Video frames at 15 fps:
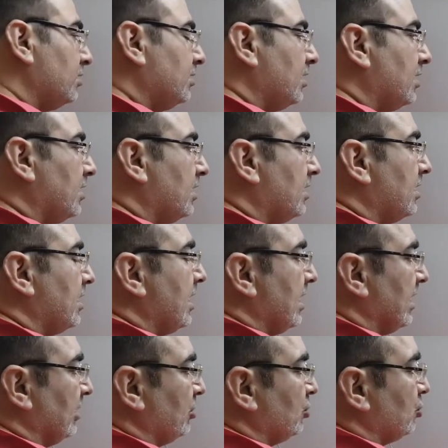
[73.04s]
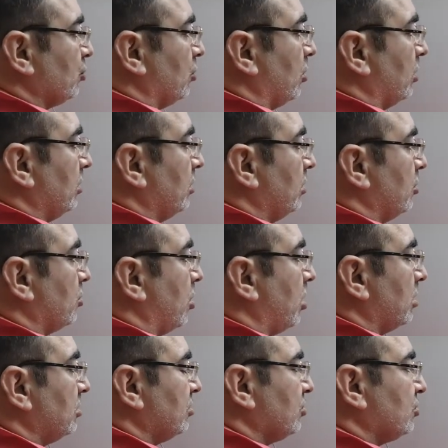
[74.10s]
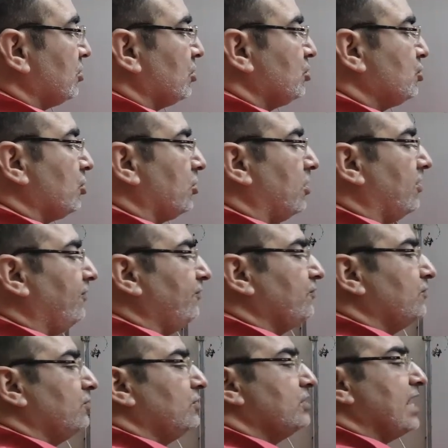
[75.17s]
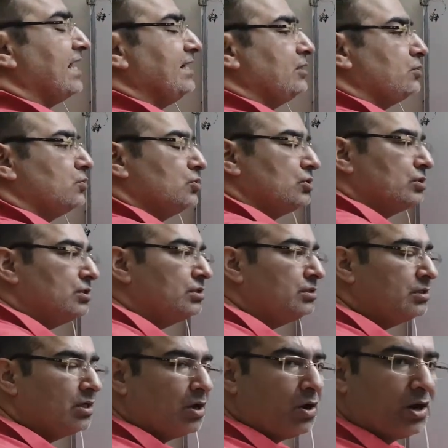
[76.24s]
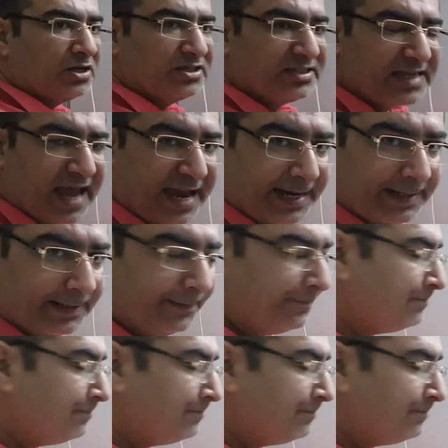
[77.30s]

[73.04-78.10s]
the electron dot structure of nitrogen oxide.